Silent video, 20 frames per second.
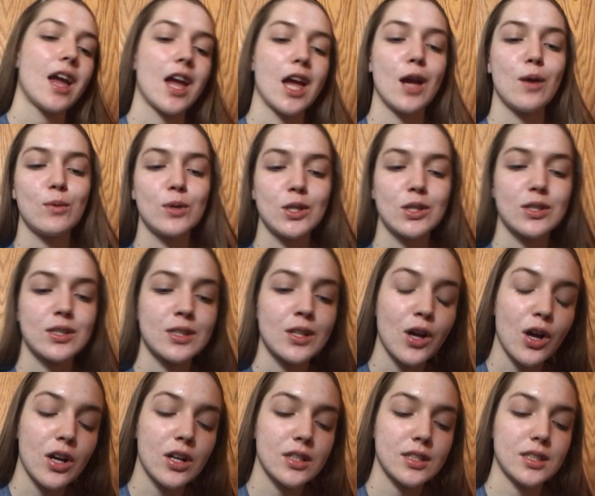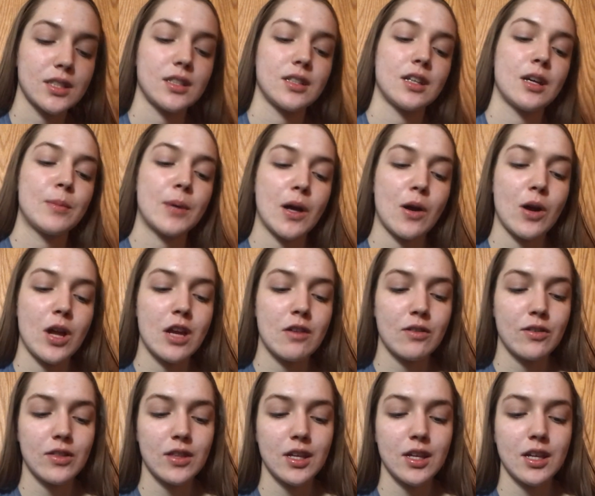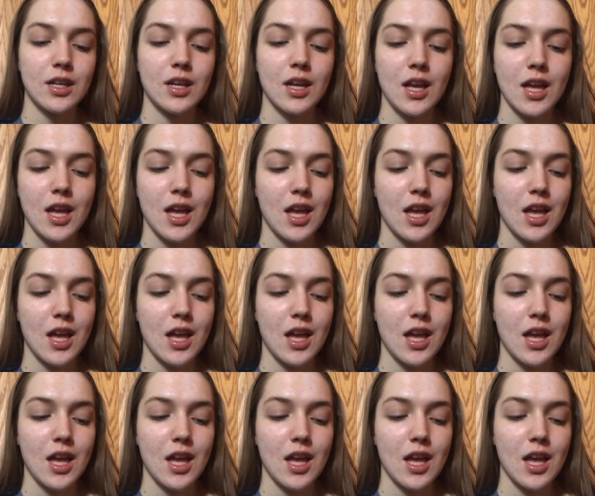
and we just talked about everything